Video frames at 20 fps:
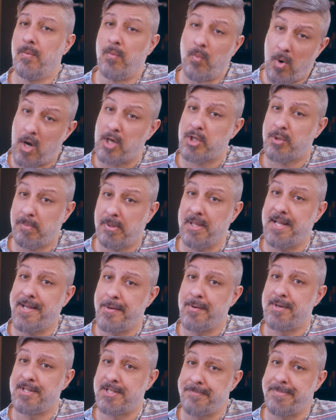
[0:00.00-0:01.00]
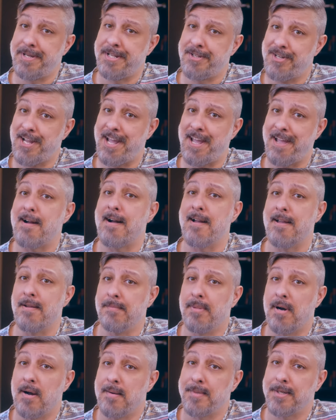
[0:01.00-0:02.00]
watch Plato is a Bitch, AI
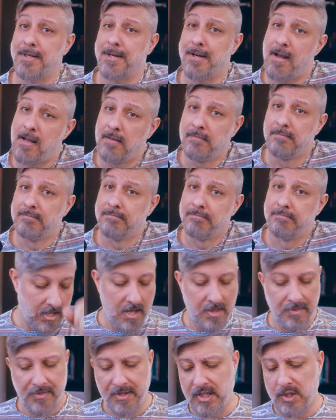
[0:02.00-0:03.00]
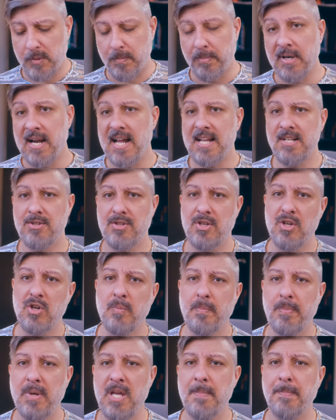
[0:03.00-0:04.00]
and Bomber Guy. These bread
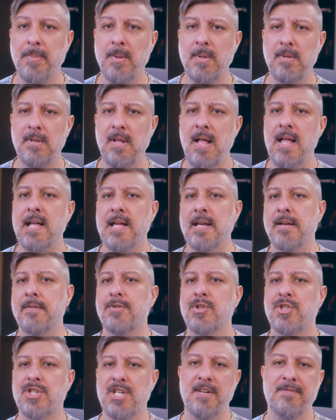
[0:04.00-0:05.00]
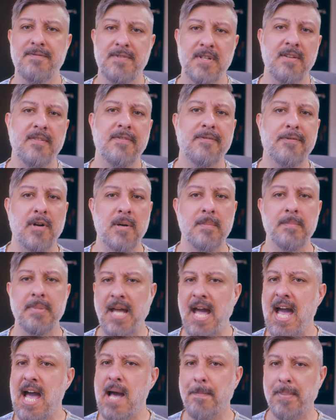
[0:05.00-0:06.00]
tube people have shifted from
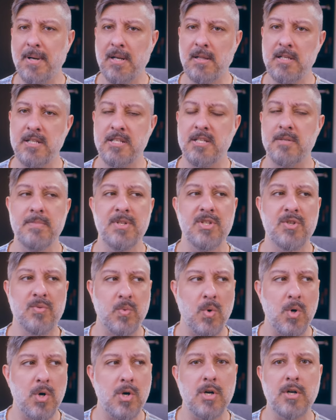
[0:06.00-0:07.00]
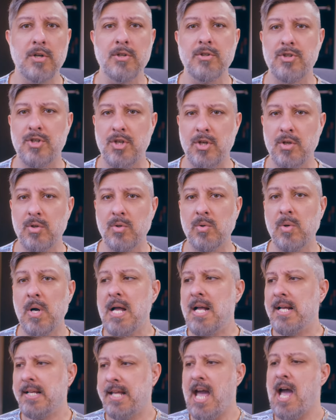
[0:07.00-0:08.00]
capitalism is wrong to
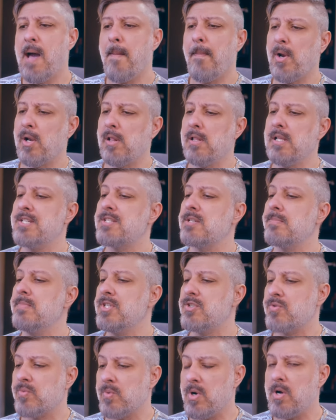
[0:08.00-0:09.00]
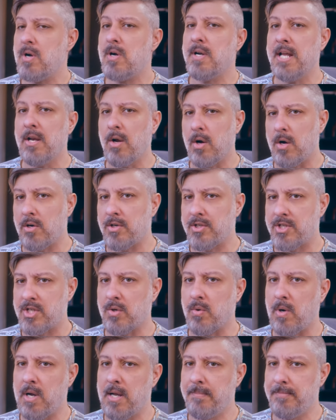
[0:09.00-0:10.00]
capitalism is wrong and
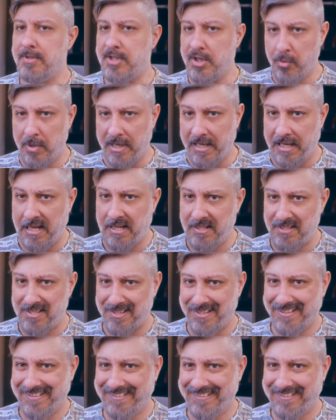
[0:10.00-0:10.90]
also I'm doing it.